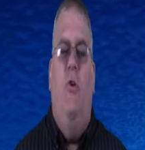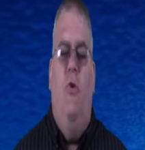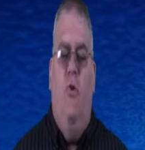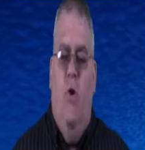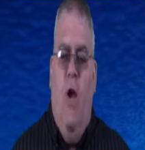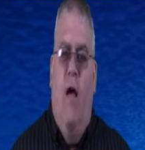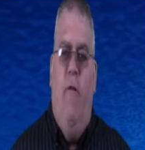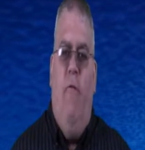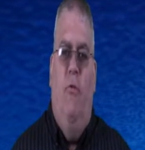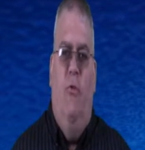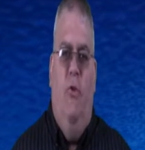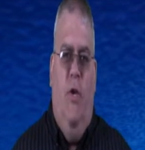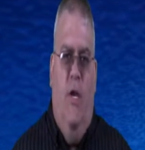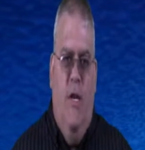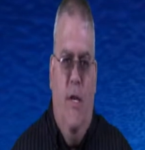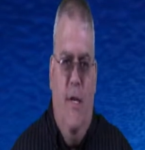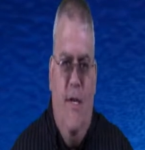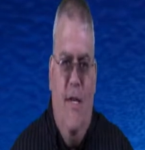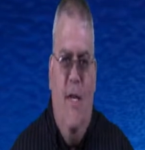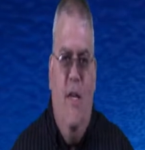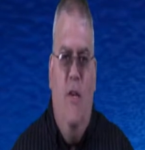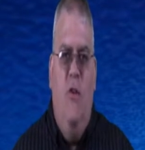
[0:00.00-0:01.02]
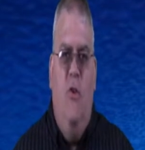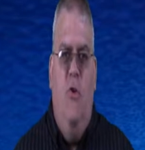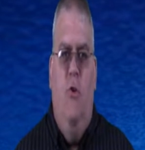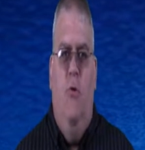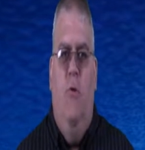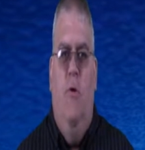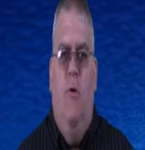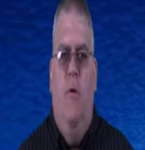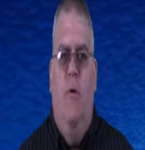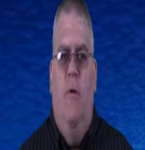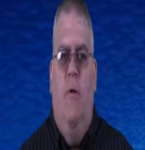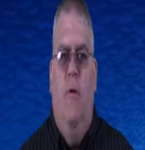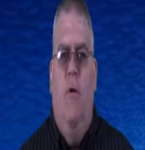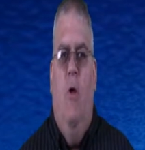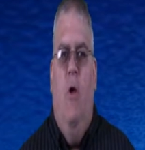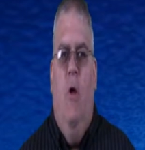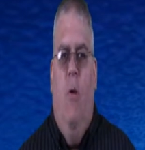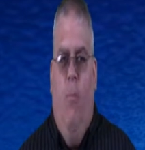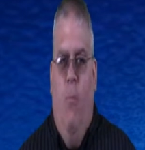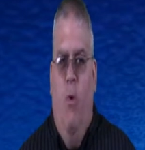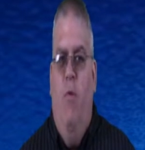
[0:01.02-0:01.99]
travels continued,
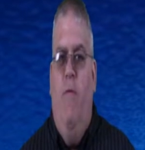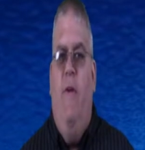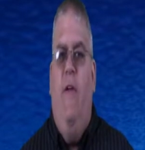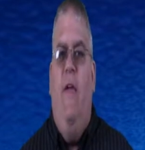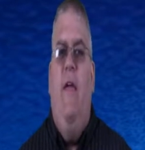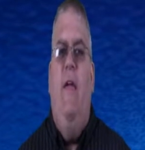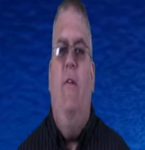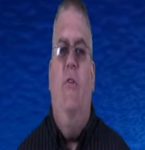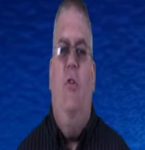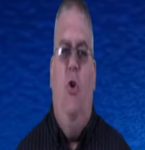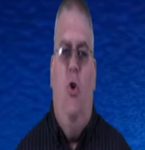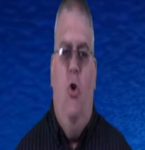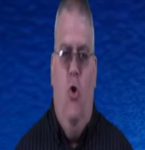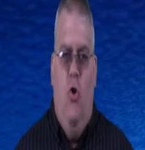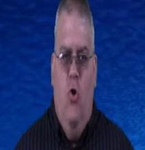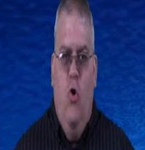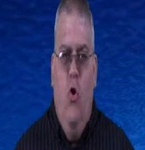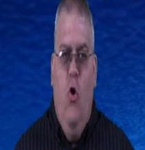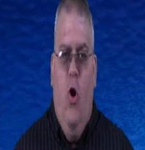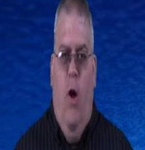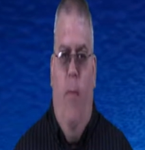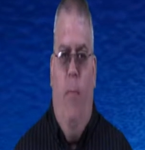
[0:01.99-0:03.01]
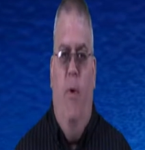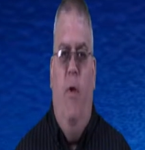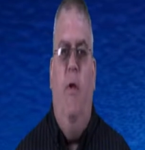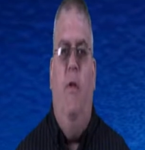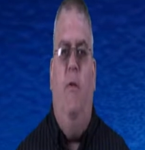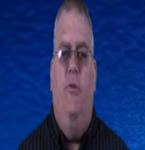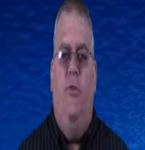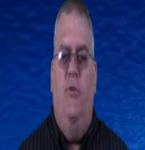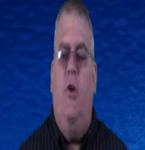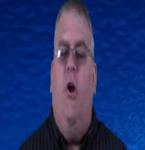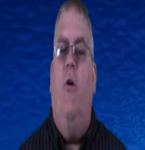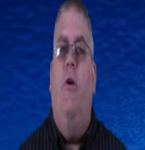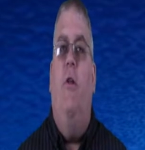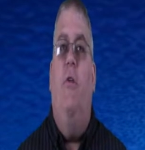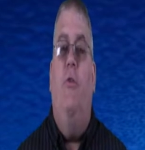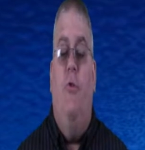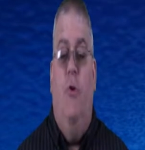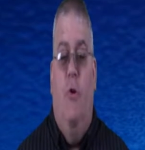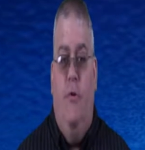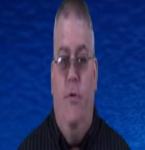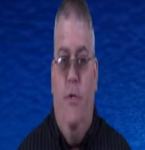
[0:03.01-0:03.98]
moving into Europe and starting
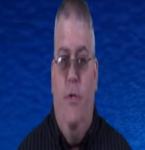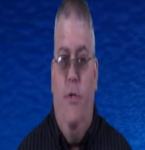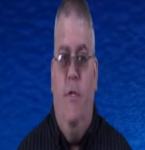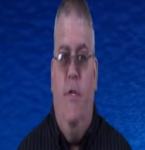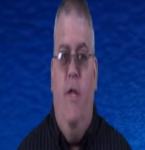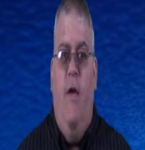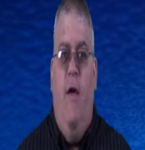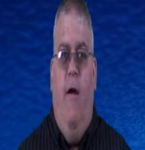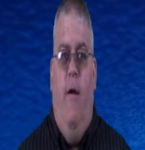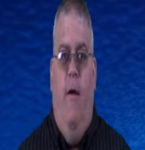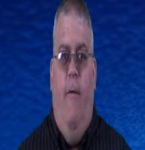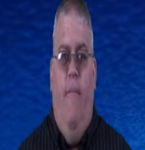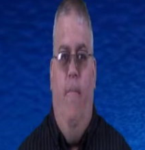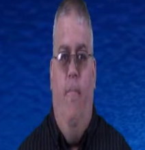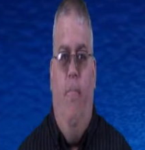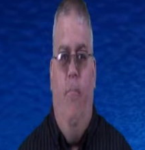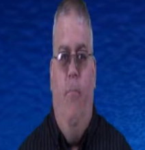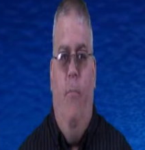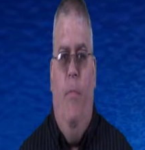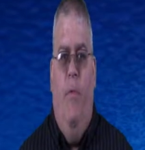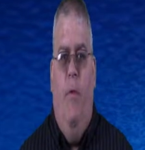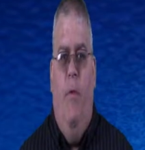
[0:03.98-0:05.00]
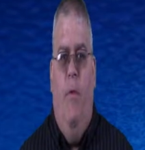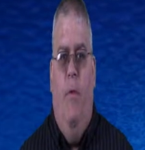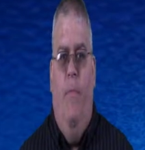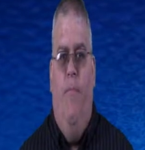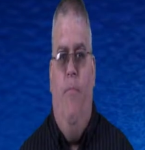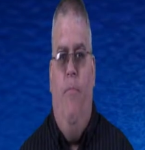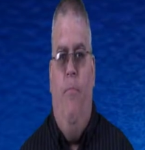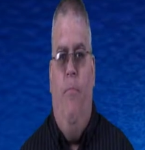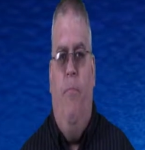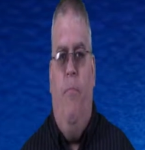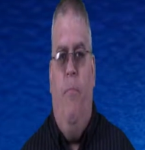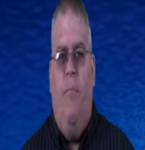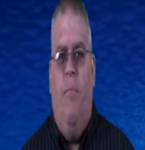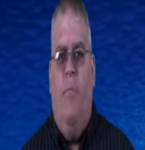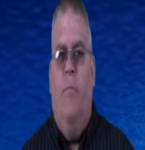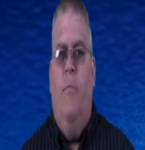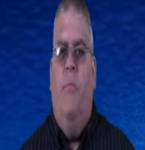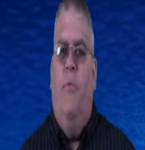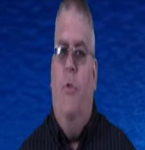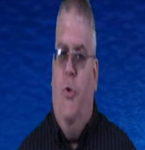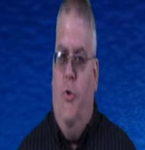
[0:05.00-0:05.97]
churches there.
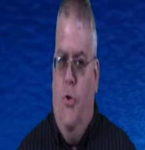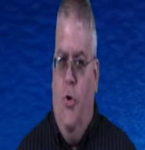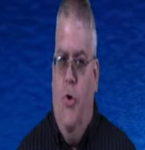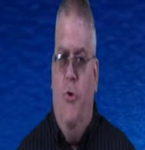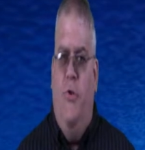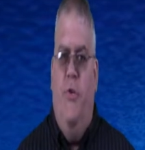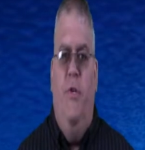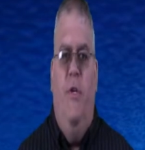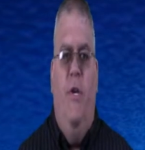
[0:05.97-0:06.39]
The church